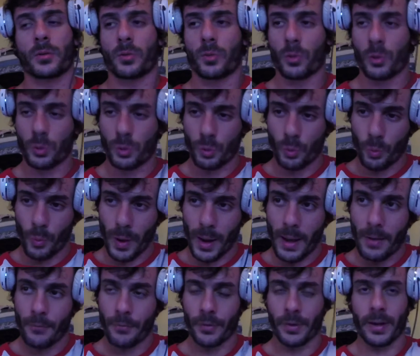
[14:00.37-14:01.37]
What you
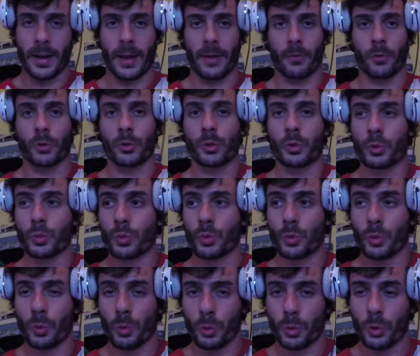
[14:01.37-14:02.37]
love in life, what
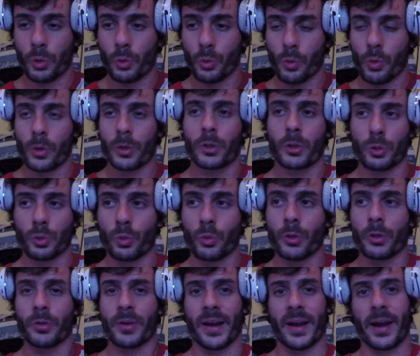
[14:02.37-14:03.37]
you want to do in your